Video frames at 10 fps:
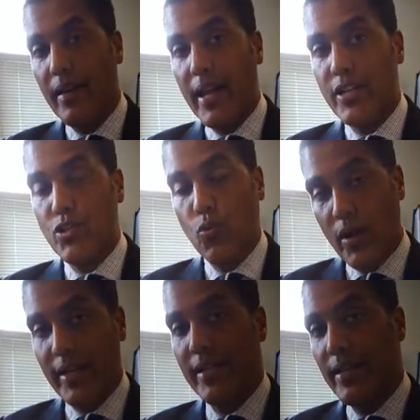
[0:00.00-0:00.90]
at
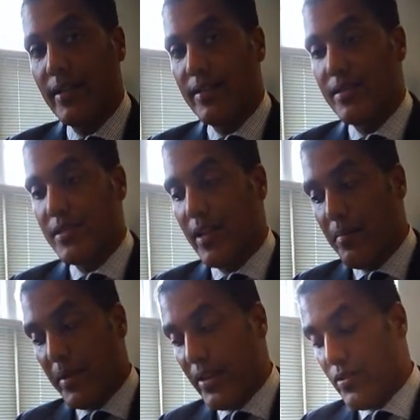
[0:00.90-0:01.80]
20
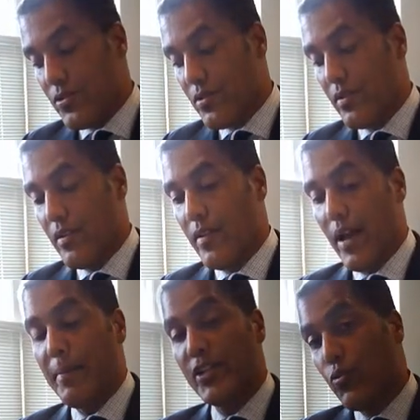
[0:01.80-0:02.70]
centimeters
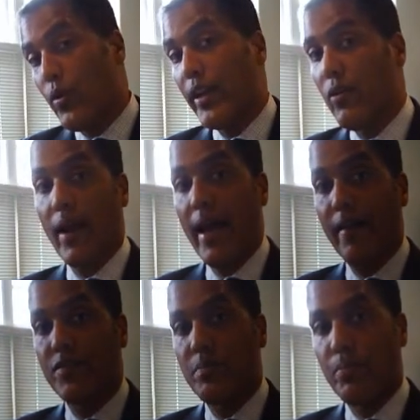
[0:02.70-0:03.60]
I mean, 20
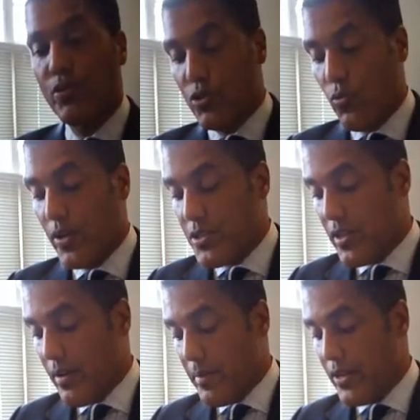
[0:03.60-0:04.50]
grafts per square
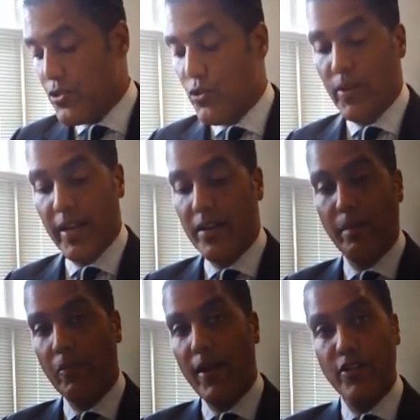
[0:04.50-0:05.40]
centimeters, you would end
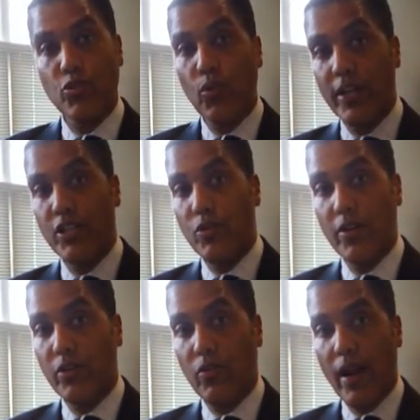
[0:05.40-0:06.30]
up around
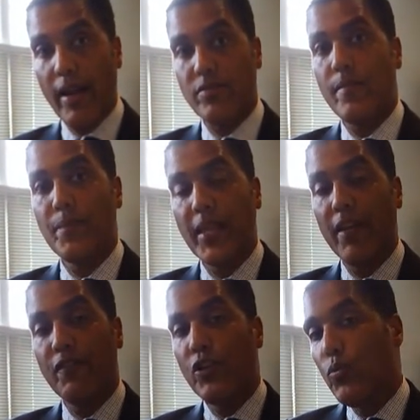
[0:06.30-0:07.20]
2,200 grafts.
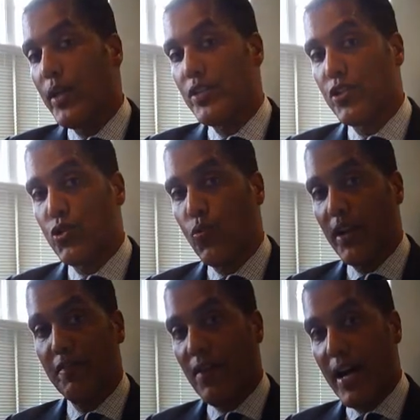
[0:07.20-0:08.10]
If you went to
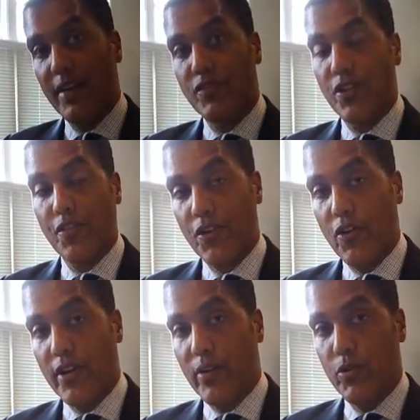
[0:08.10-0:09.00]
25 to
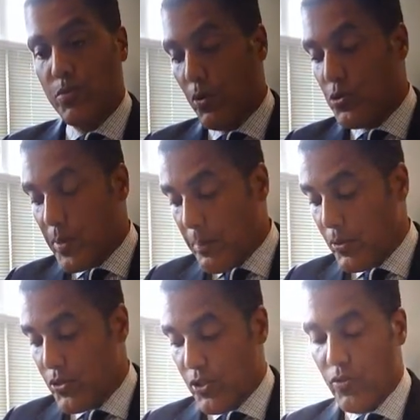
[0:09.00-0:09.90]
30, which most
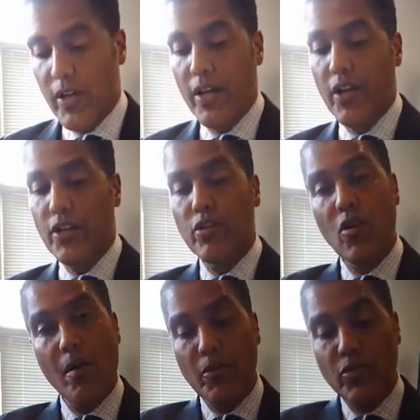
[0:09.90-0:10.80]
people do, you're
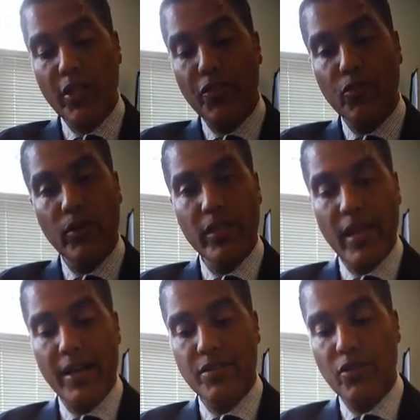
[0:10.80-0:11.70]
almost at
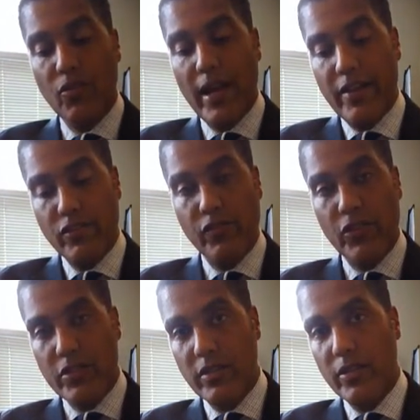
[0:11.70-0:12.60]
3,000 grafts for
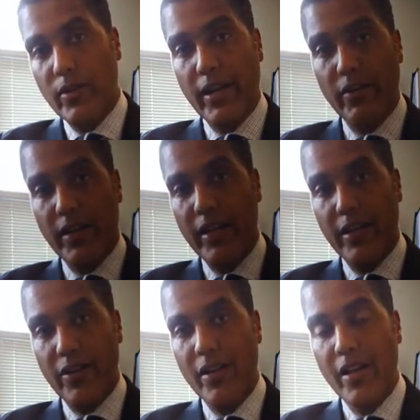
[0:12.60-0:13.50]
this little area
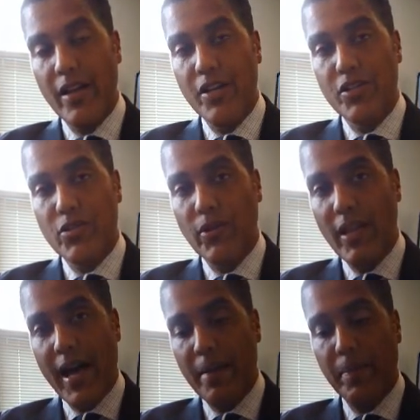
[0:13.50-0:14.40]
here. So a
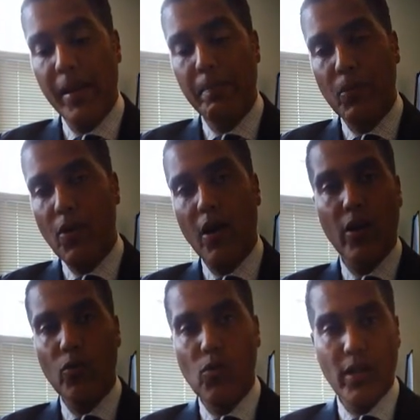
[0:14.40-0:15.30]
lot of people
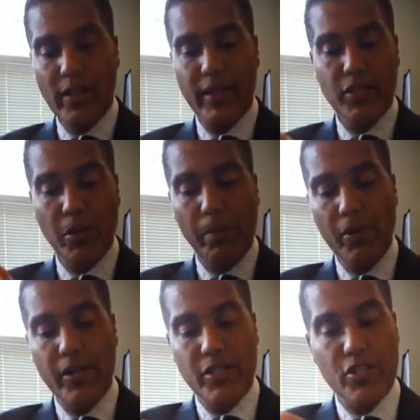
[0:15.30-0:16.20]
aren't willing to
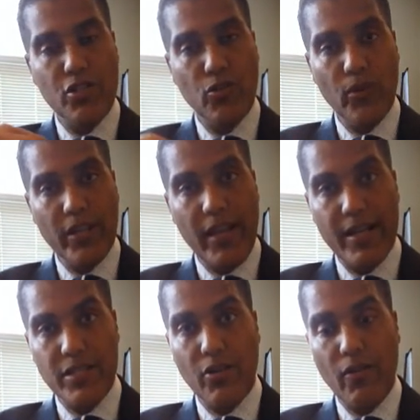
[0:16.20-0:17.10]
put just 3,000